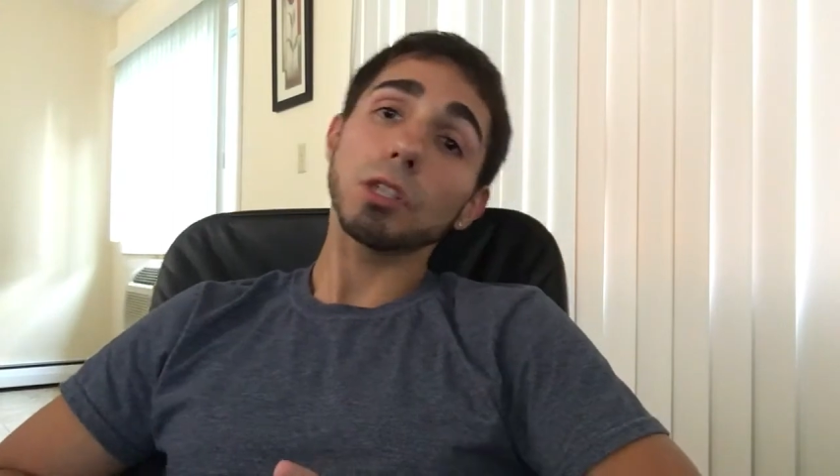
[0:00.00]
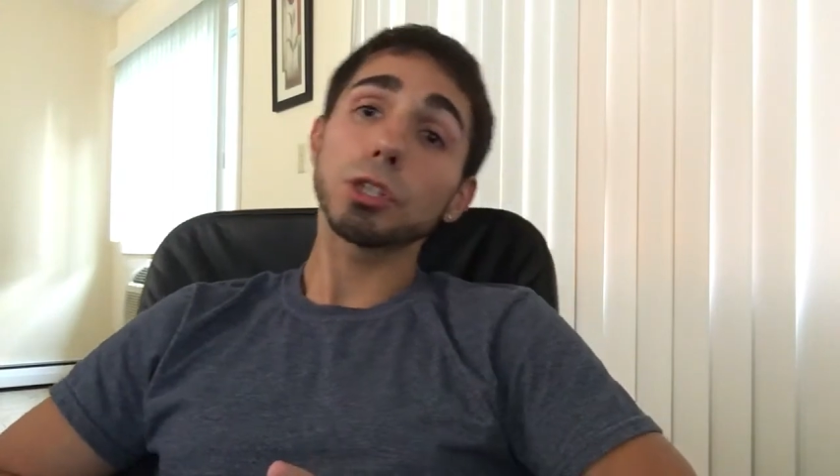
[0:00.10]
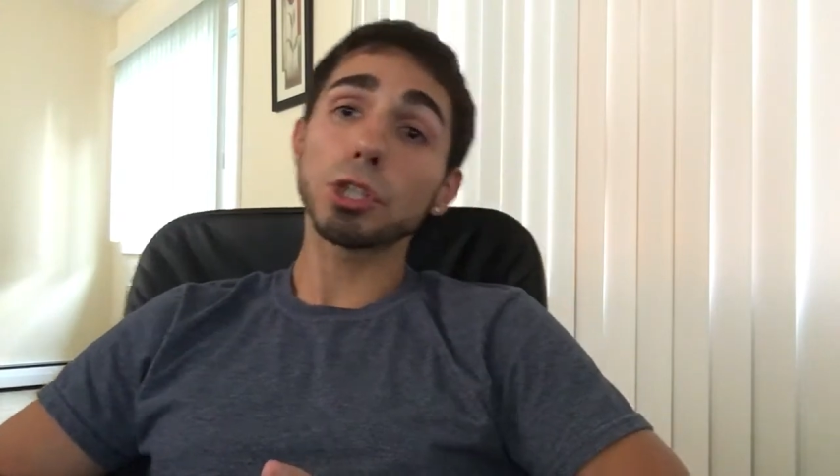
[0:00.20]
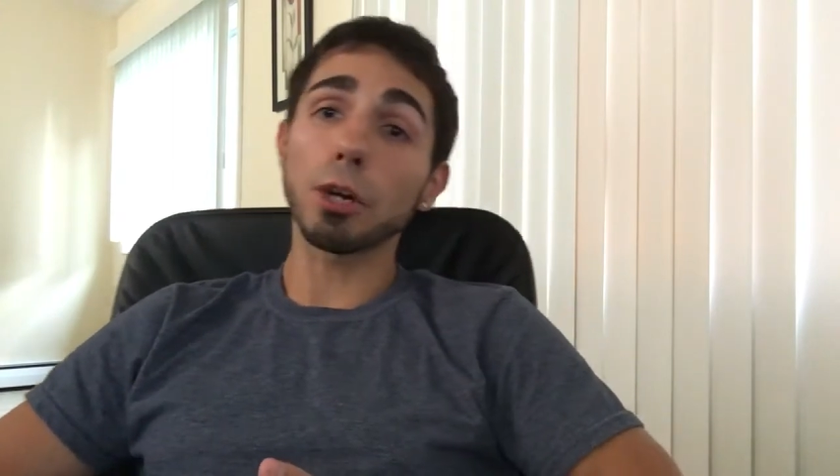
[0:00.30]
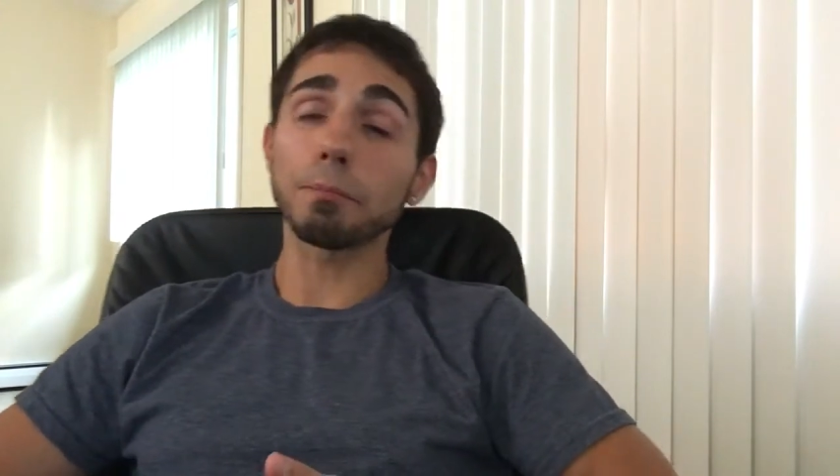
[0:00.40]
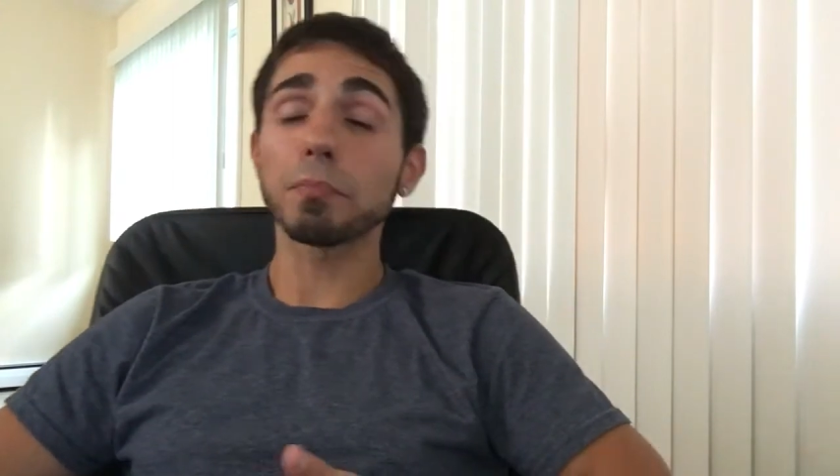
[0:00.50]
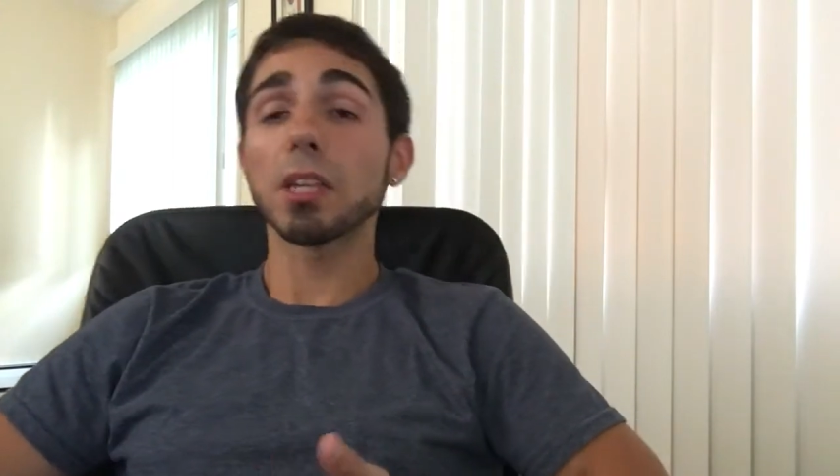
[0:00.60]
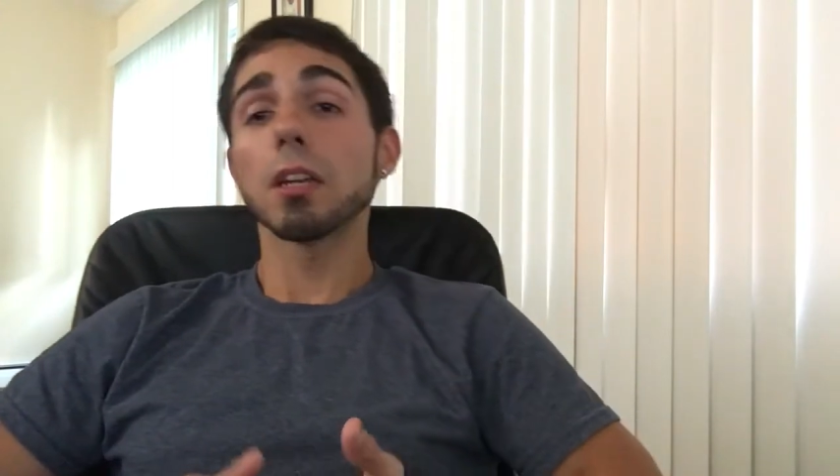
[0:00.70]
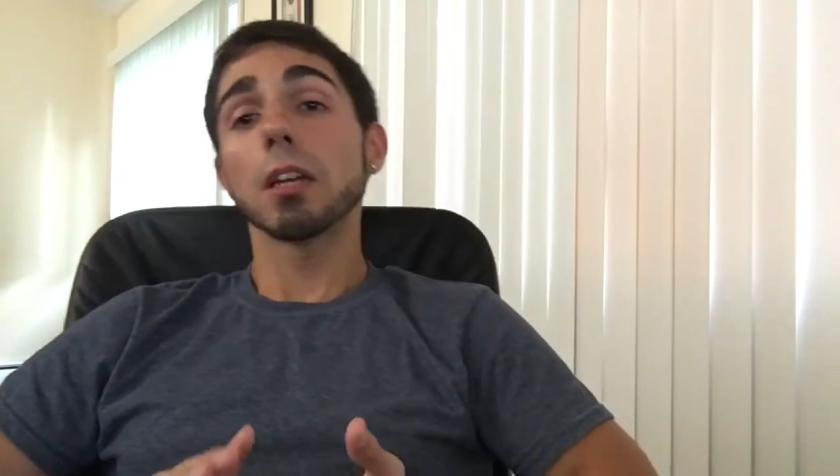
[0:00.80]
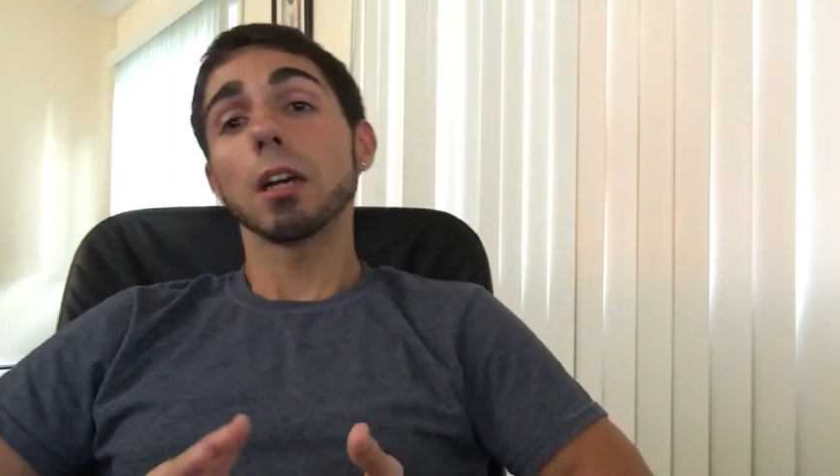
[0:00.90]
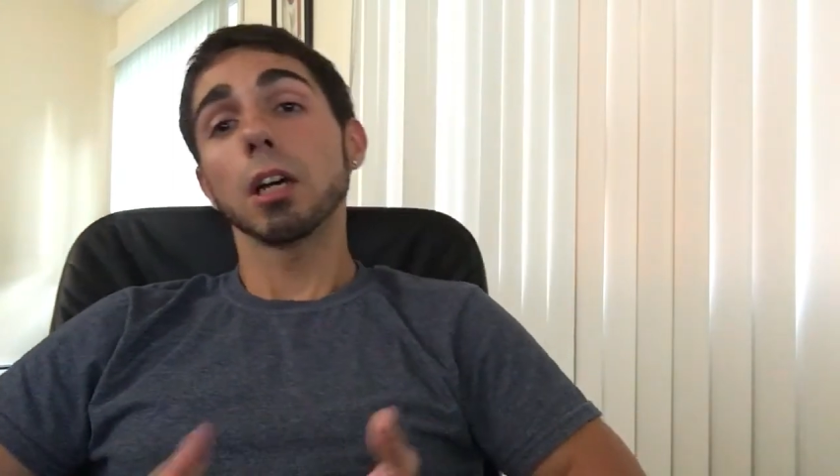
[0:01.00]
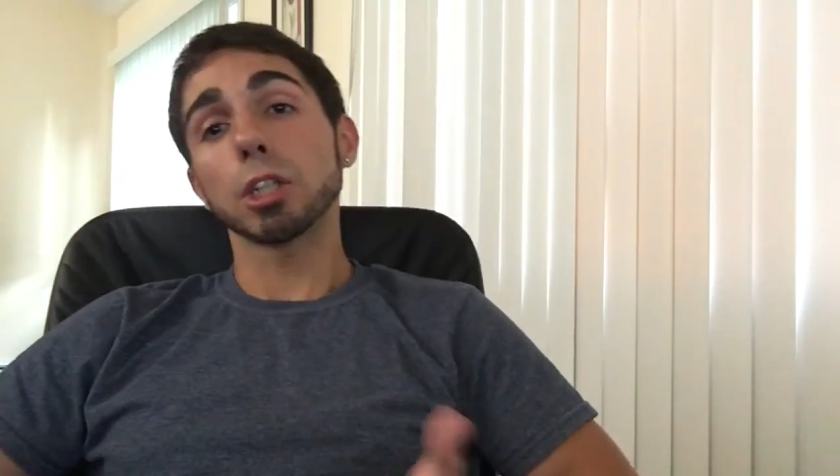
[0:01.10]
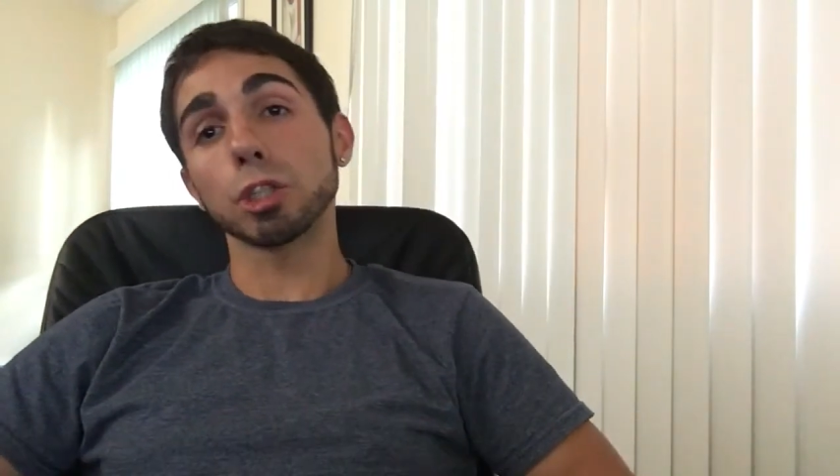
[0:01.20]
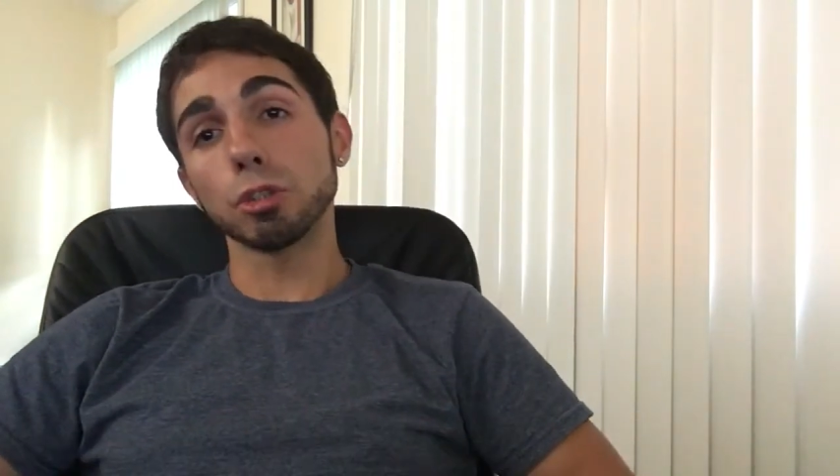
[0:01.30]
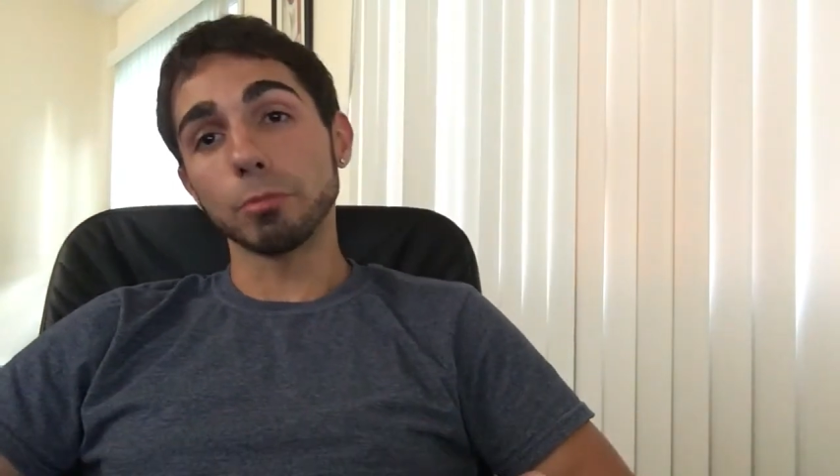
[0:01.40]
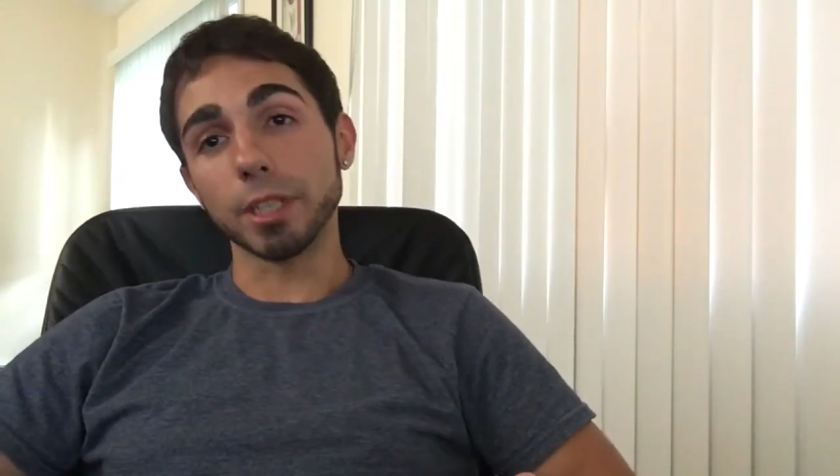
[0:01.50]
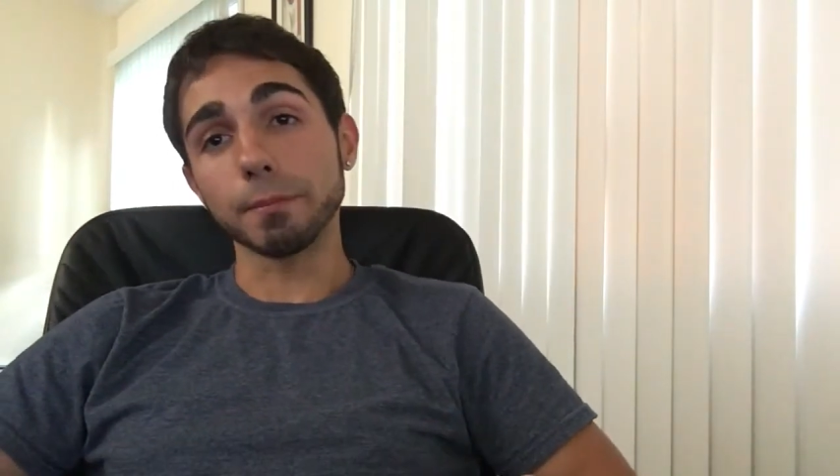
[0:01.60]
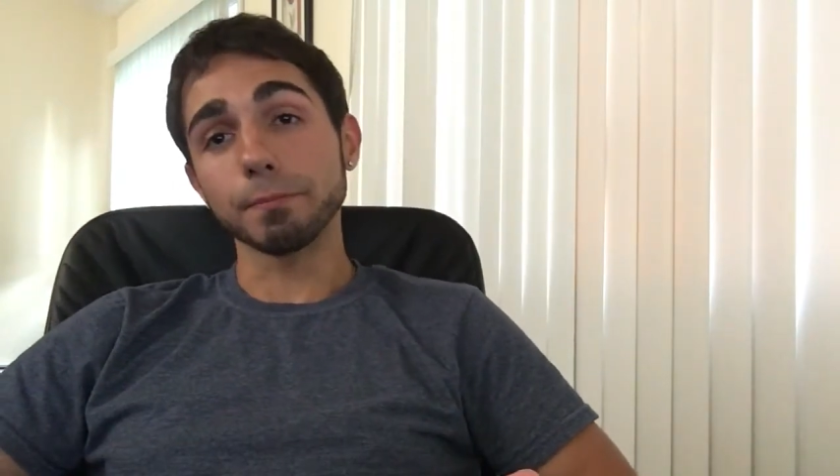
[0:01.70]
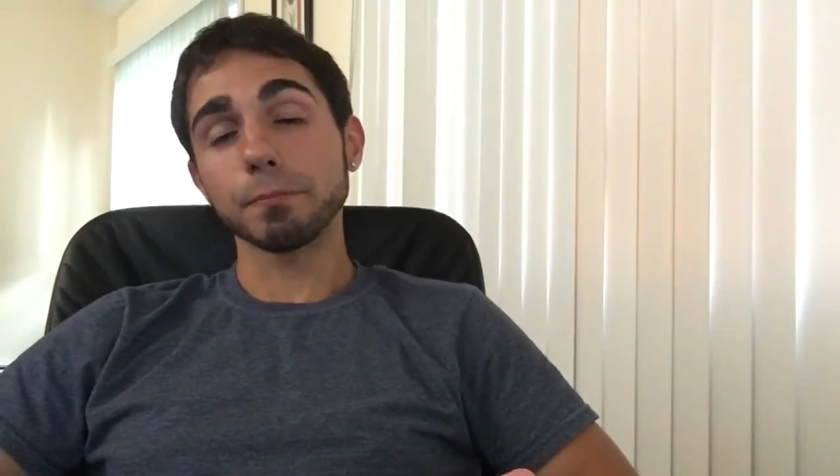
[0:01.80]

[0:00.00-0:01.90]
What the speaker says: So, assuming